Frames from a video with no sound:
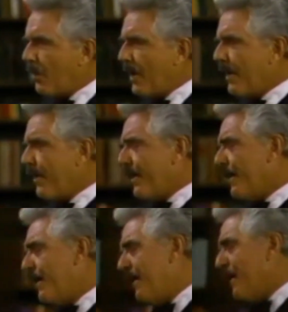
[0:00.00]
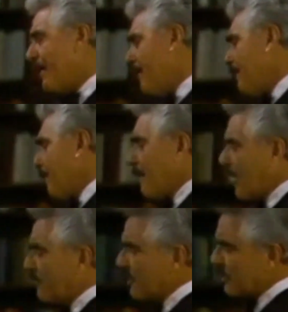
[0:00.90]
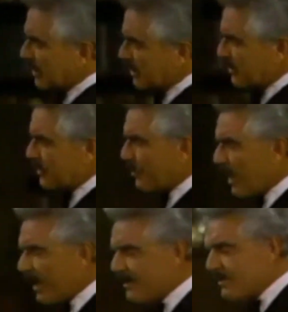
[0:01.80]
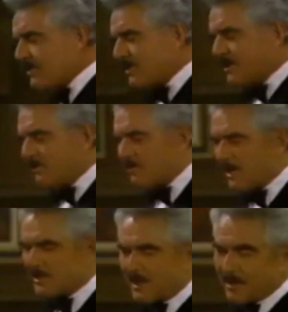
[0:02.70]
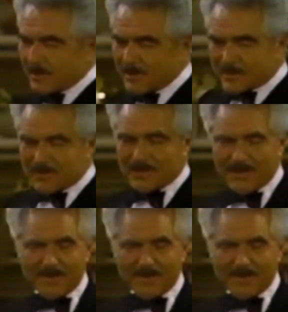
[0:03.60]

Well, uh, maybe I'm just a little surprised to see you dressed like this.